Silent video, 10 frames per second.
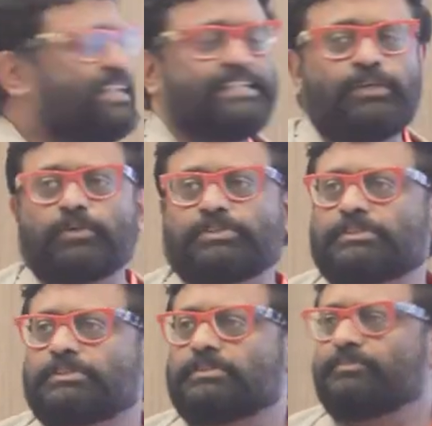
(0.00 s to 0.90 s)

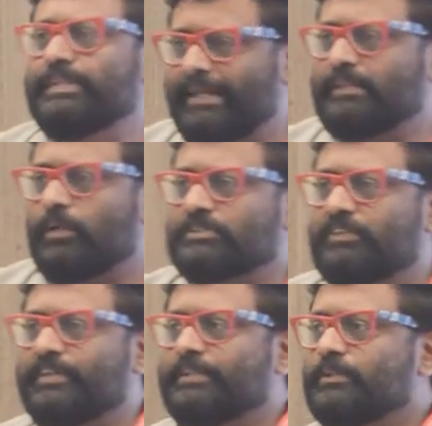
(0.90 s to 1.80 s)
Videos. We make
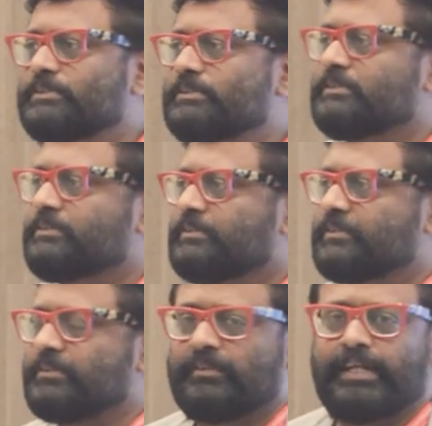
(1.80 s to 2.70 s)
lots of videos,
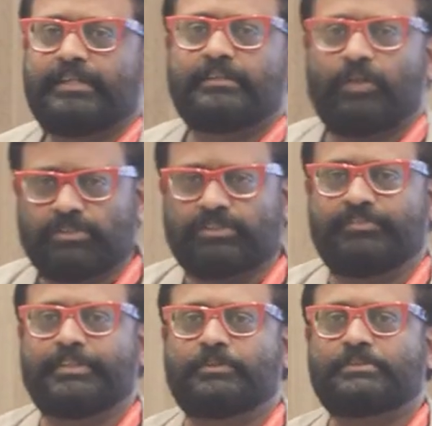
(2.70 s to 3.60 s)
right? Lots
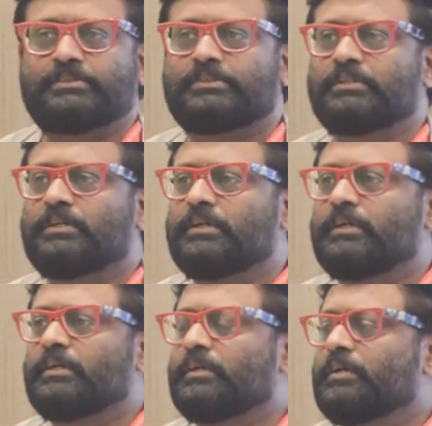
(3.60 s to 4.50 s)
of videos.
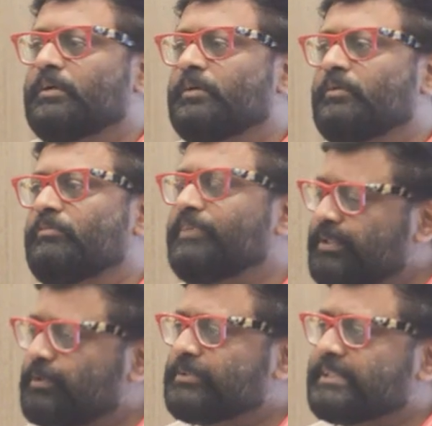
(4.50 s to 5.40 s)

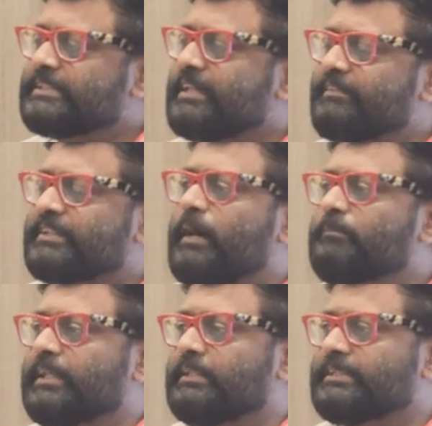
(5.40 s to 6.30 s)
Video doesn't have a
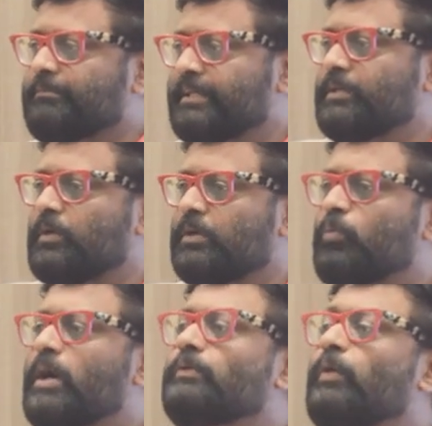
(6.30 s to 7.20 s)
thumbnail. Something
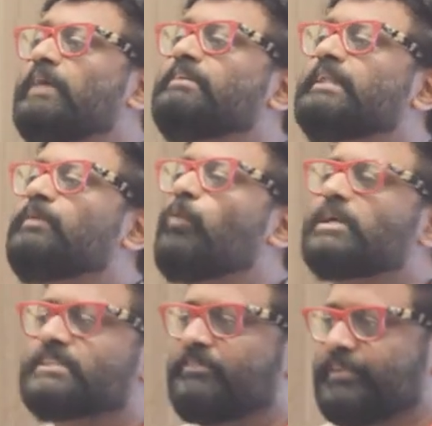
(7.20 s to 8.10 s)
called what? Why will I
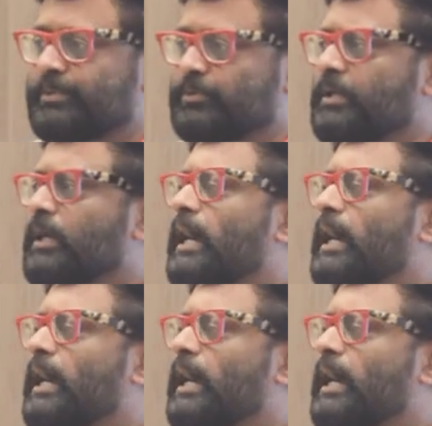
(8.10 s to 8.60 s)
watch the video?